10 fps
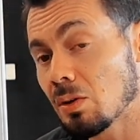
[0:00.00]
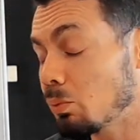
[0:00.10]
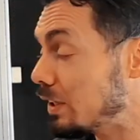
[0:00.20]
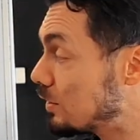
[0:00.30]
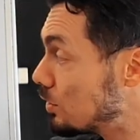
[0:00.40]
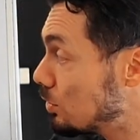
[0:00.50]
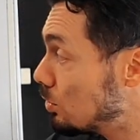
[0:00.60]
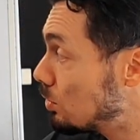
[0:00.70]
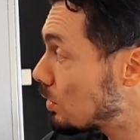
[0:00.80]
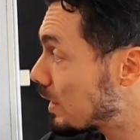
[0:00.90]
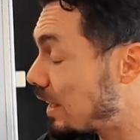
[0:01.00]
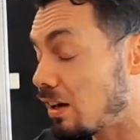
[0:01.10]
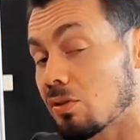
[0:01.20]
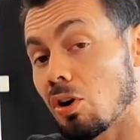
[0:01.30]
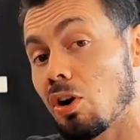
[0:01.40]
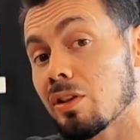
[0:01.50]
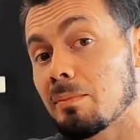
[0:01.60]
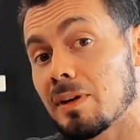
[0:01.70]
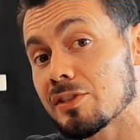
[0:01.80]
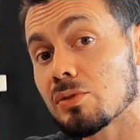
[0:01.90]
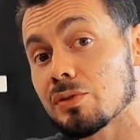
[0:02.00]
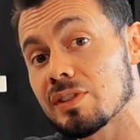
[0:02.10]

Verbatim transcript: We do count all the muscles